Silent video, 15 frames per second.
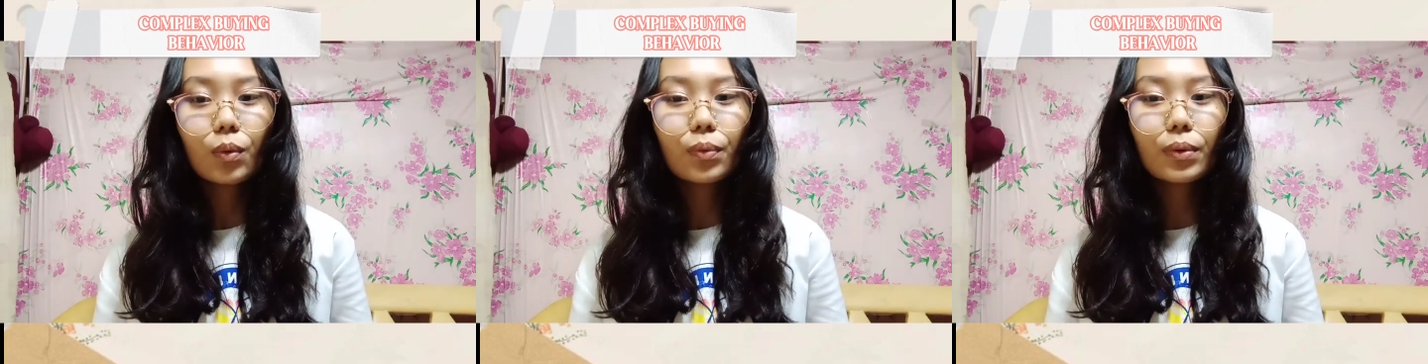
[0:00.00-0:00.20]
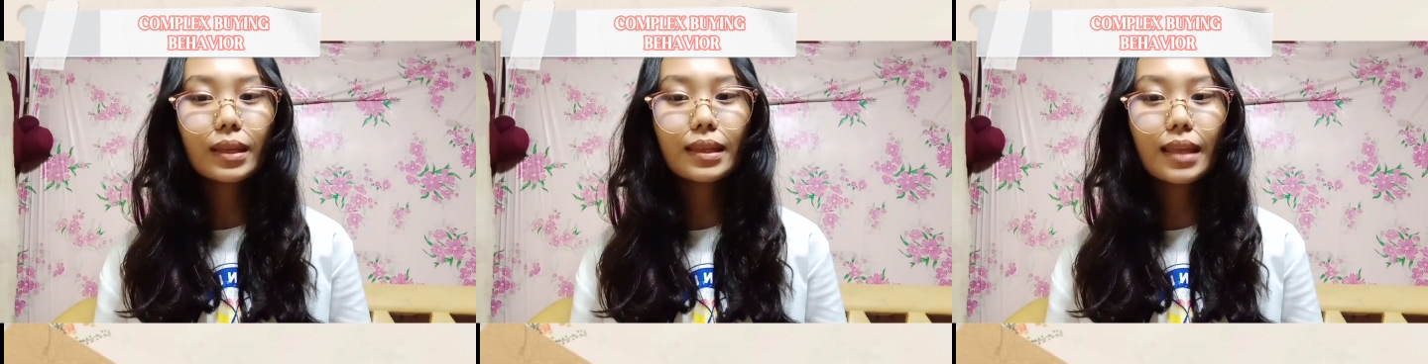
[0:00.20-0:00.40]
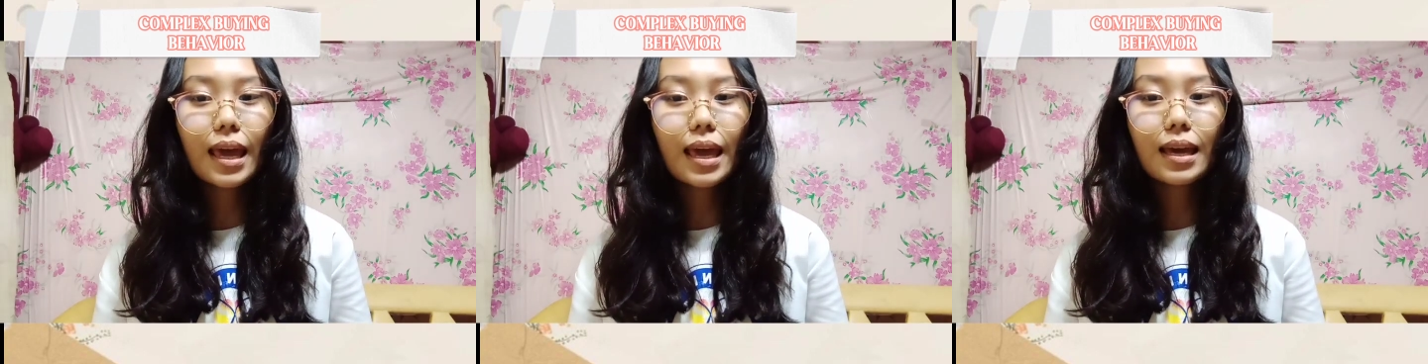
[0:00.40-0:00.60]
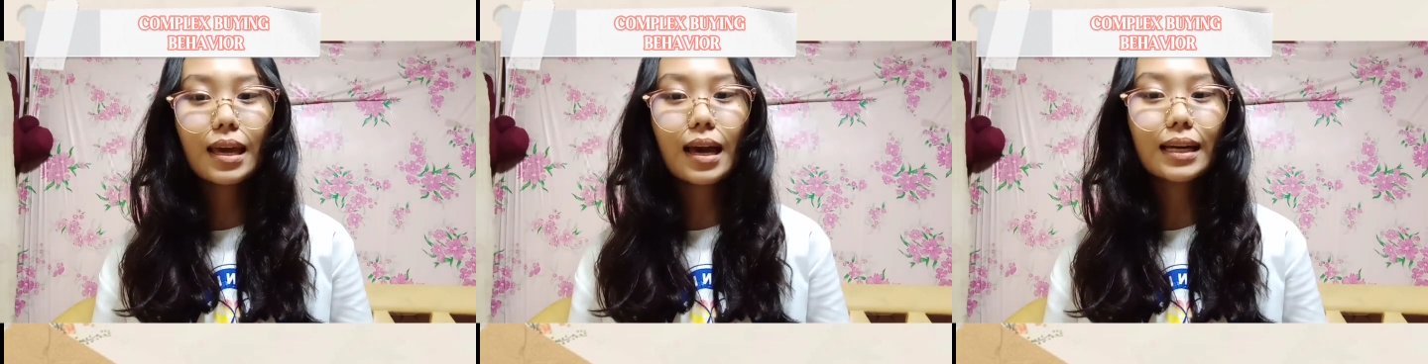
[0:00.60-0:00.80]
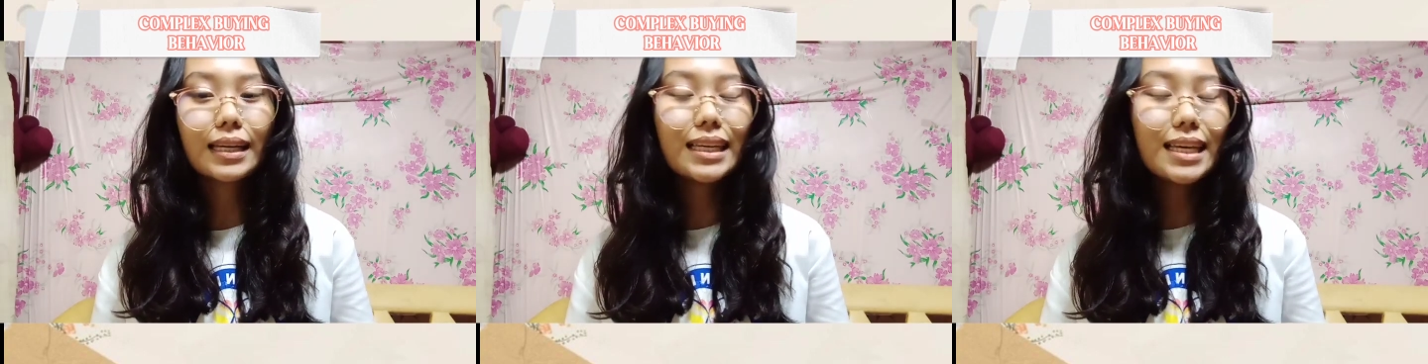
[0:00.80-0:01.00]
we take
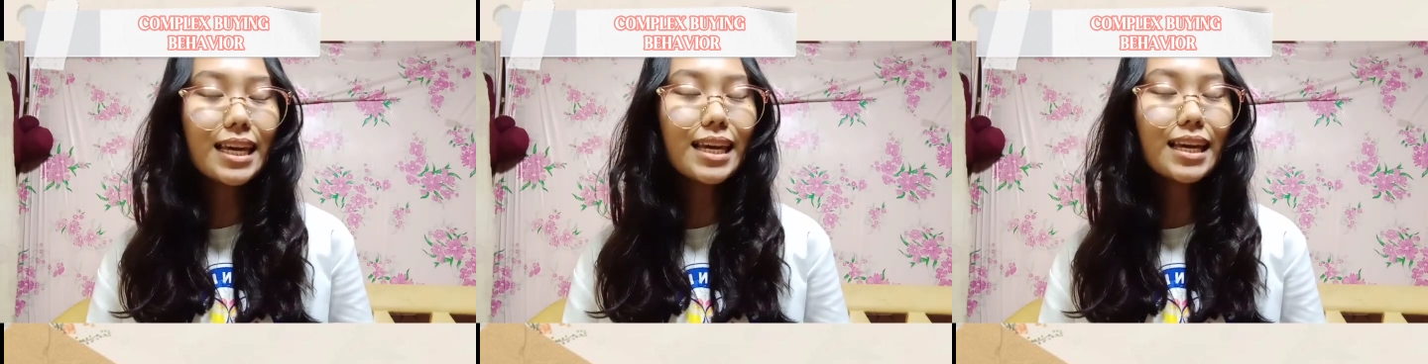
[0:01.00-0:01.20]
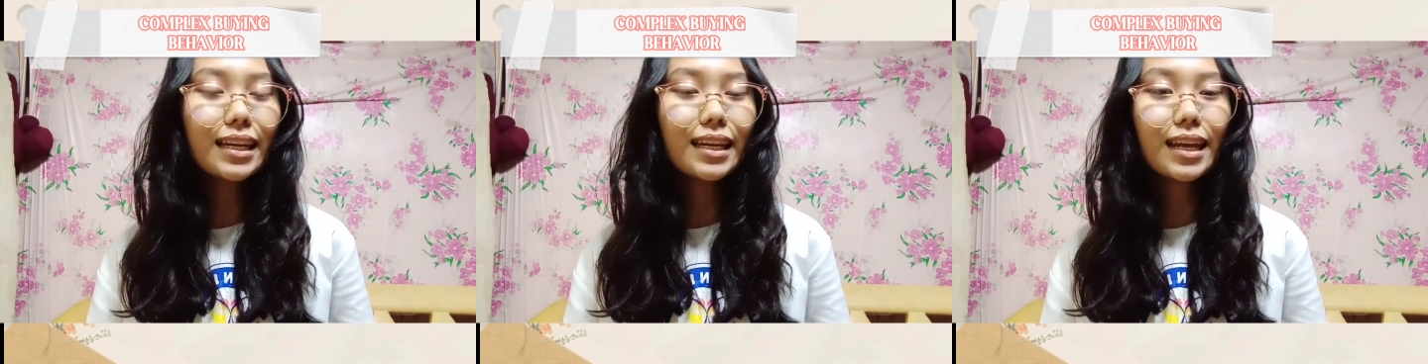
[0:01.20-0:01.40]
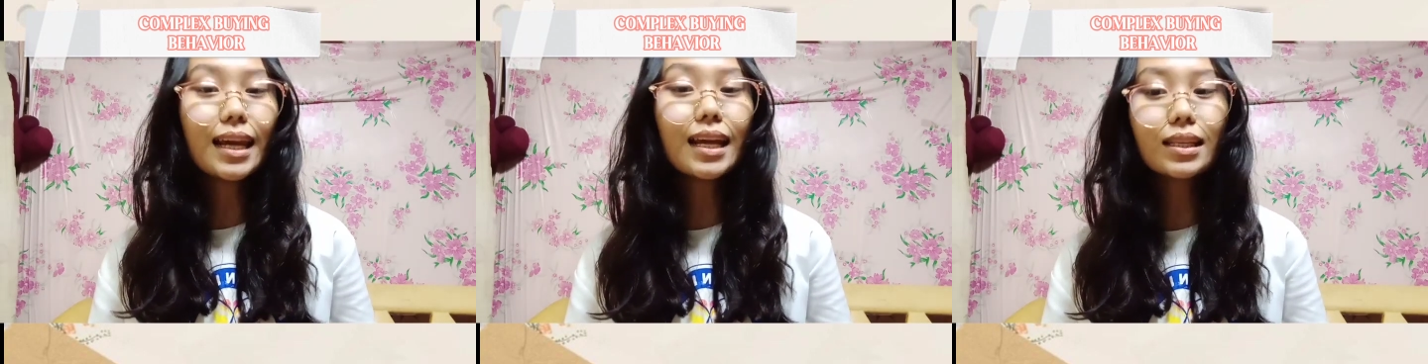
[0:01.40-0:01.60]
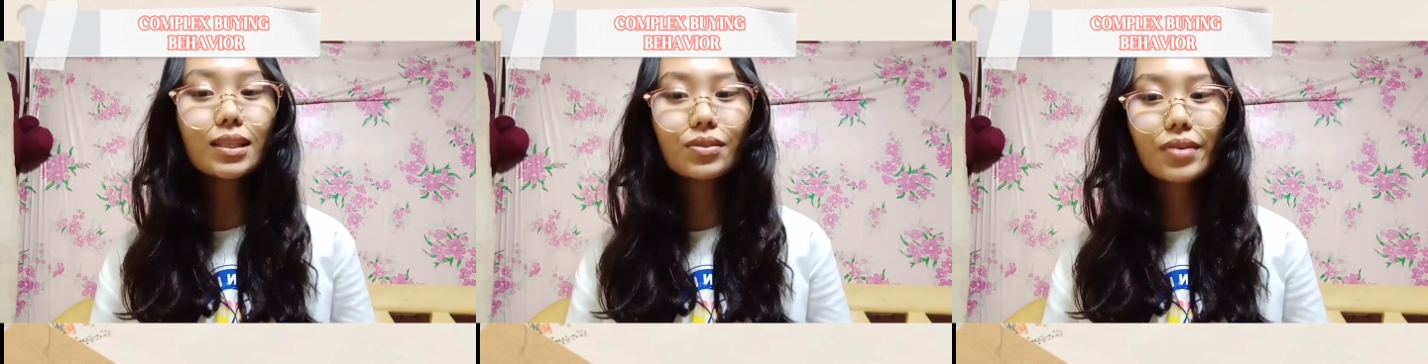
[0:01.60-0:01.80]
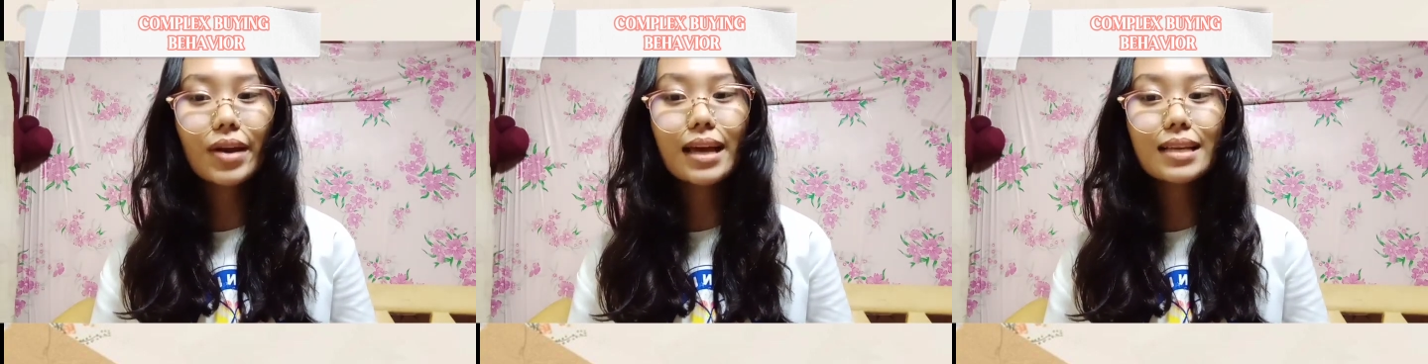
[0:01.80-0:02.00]
a keen
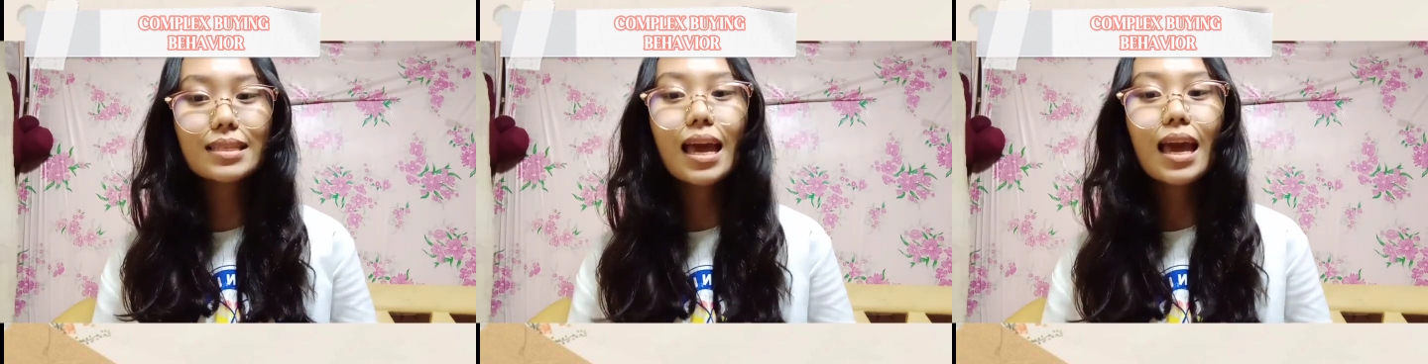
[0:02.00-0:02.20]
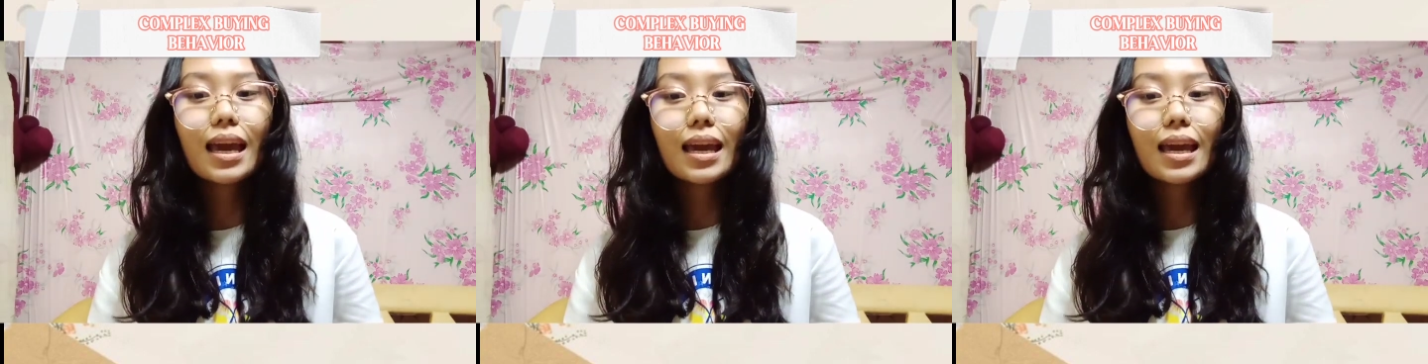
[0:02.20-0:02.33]
interest